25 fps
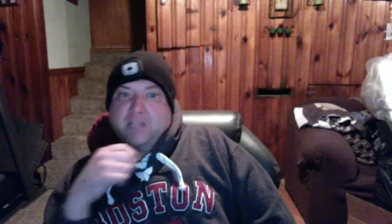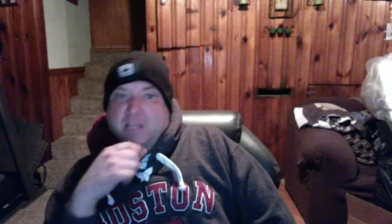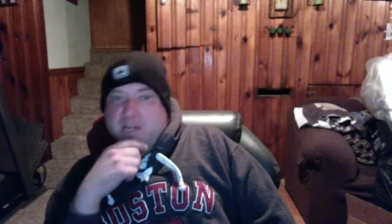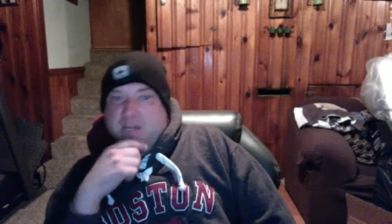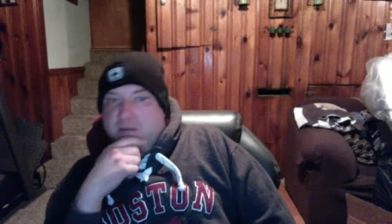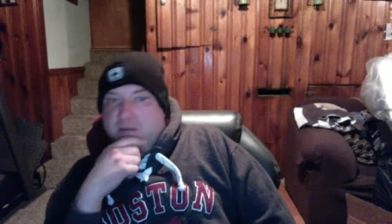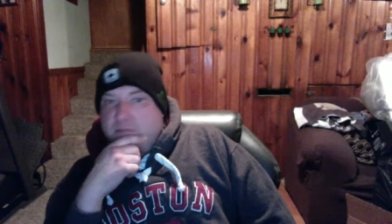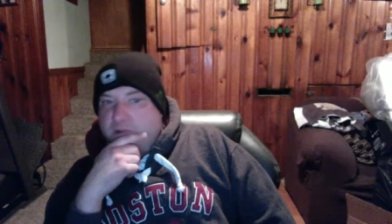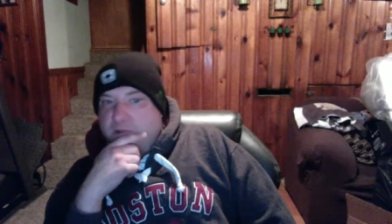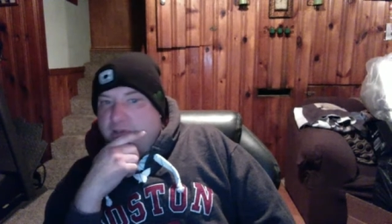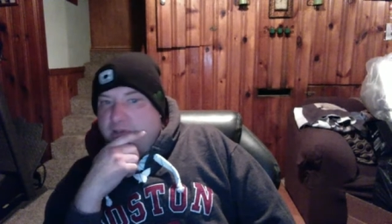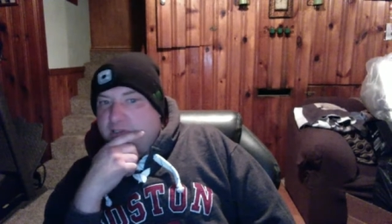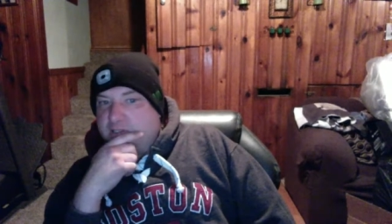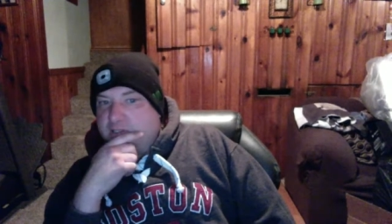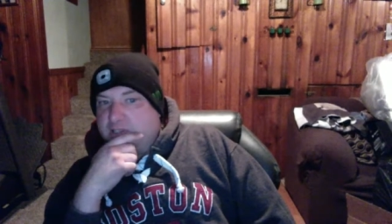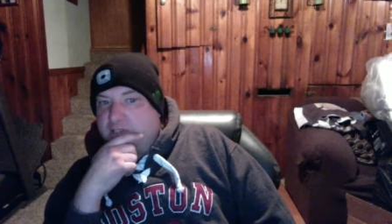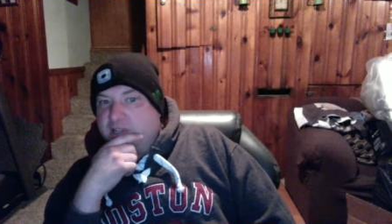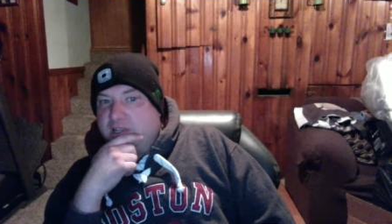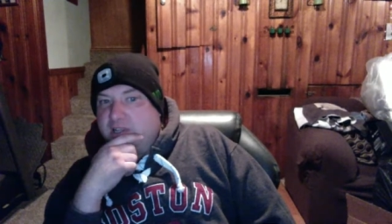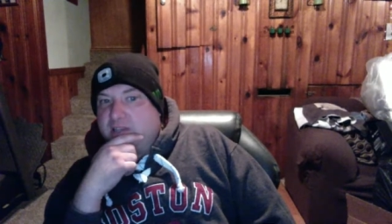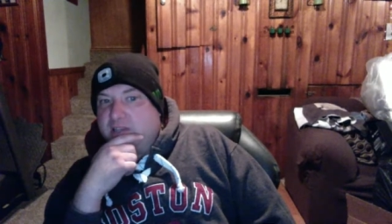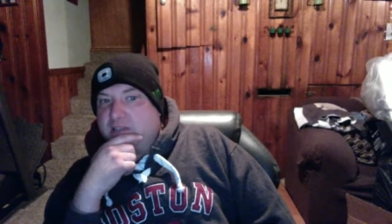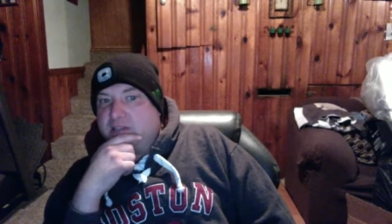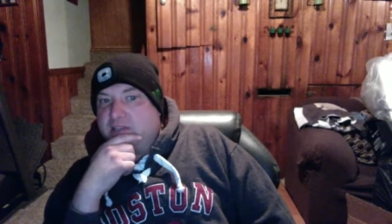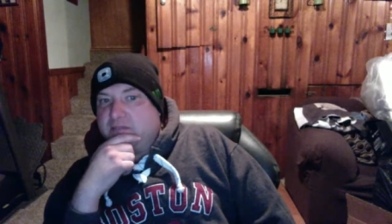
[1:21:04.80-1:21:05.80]
them all
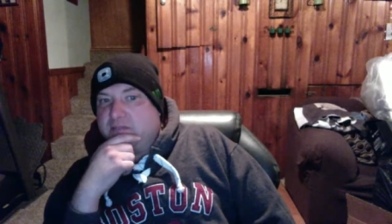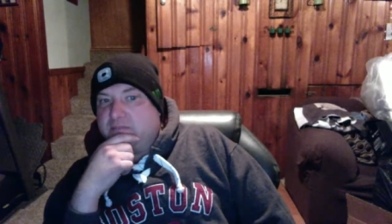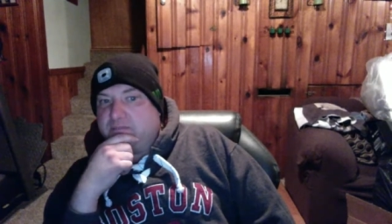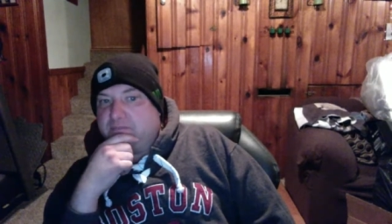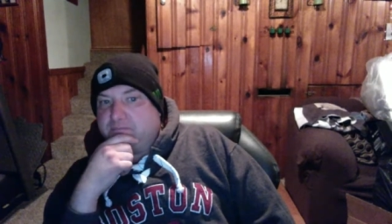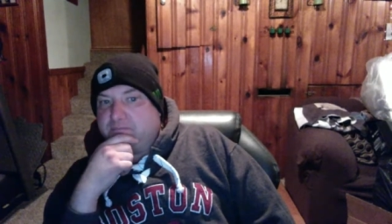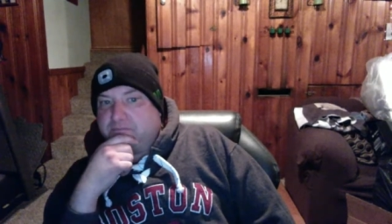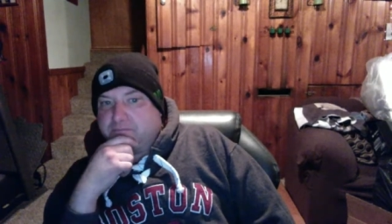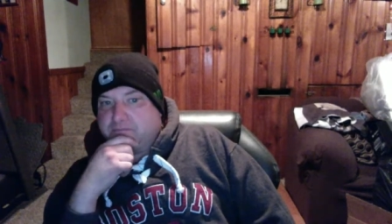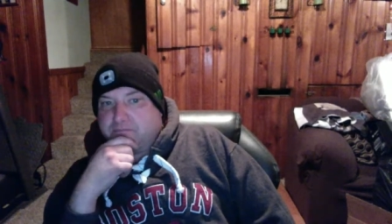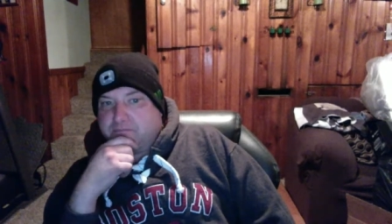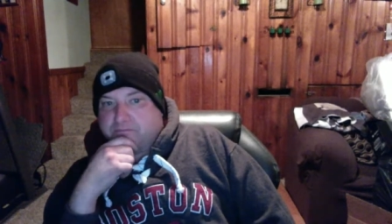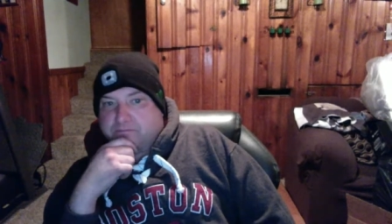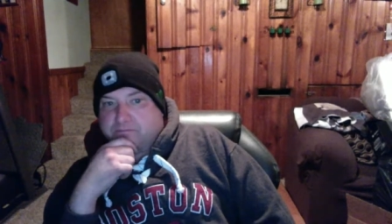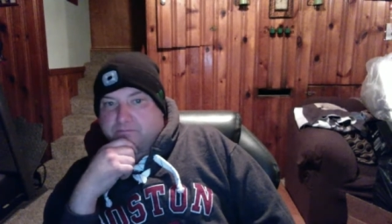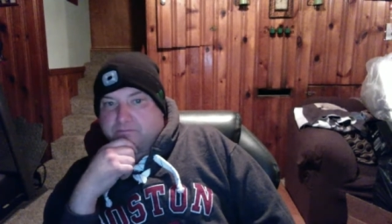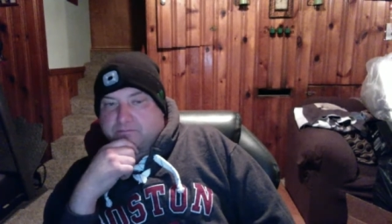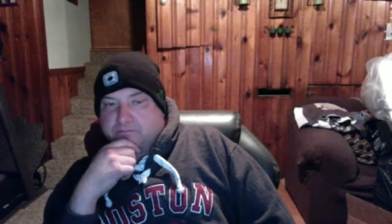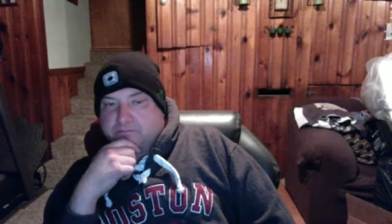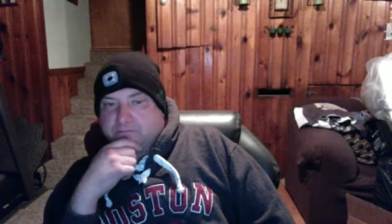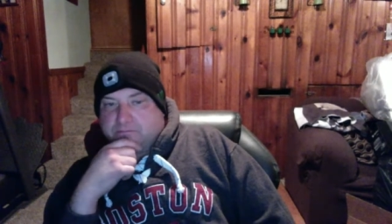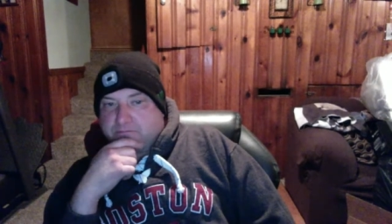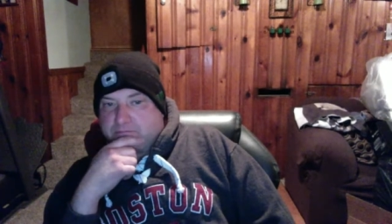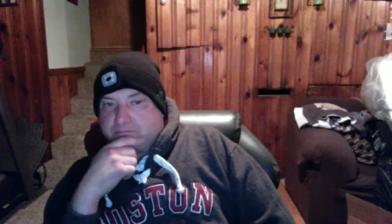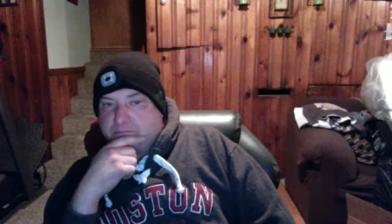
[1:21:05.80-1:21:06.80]
together
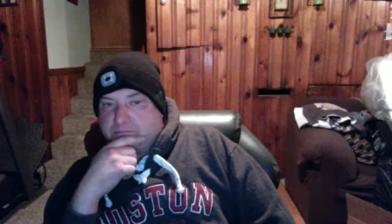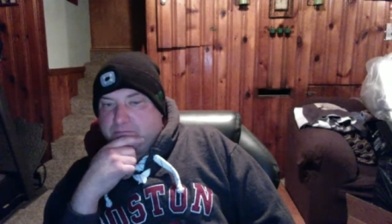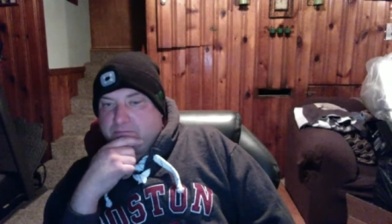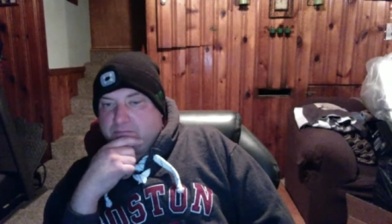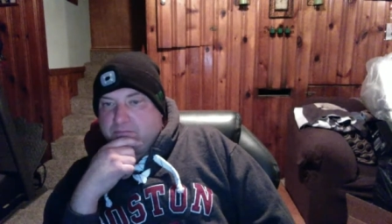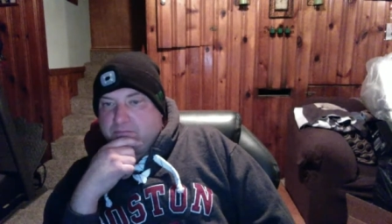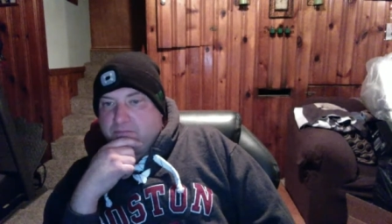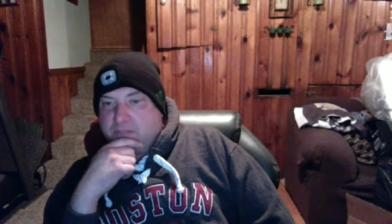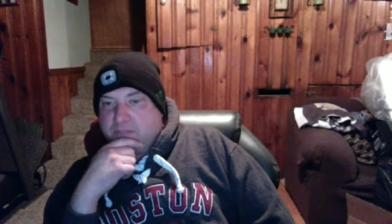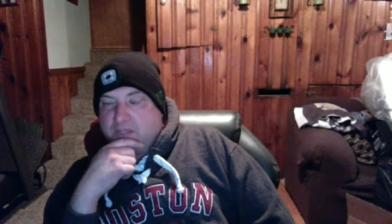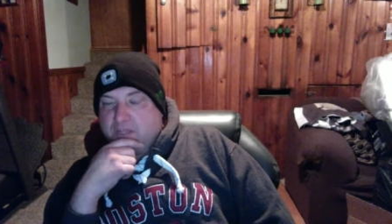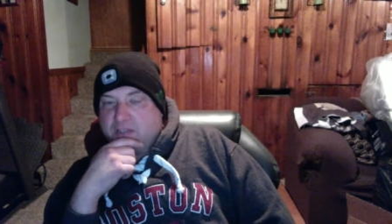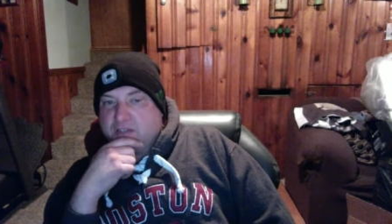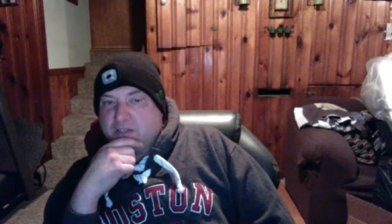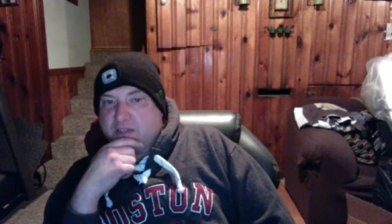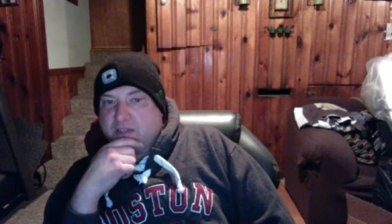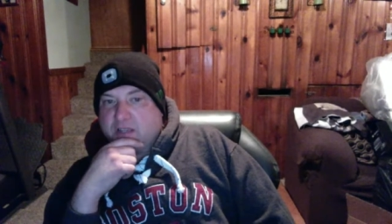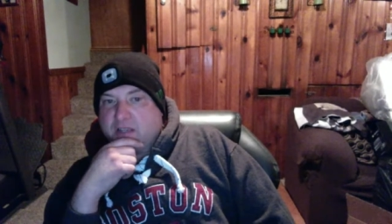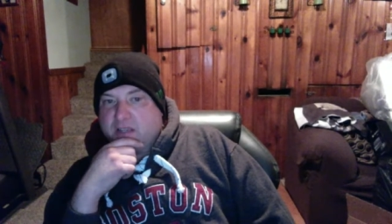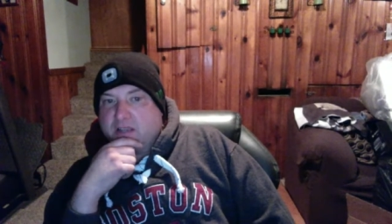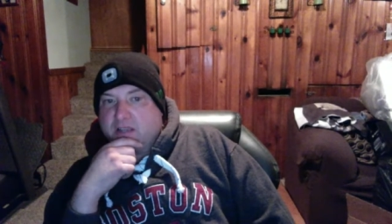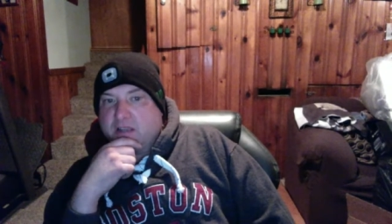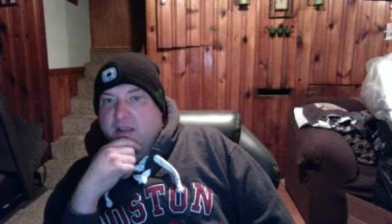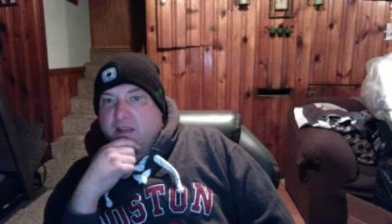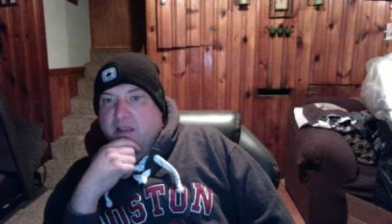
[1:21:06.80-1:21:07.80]
is
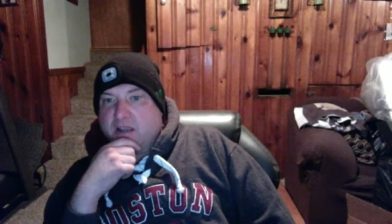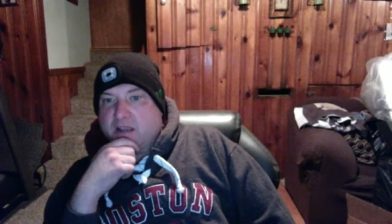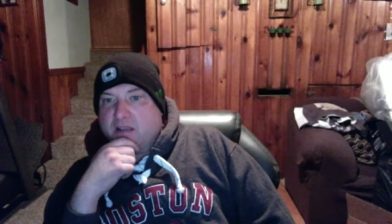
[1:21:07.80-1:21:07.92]
like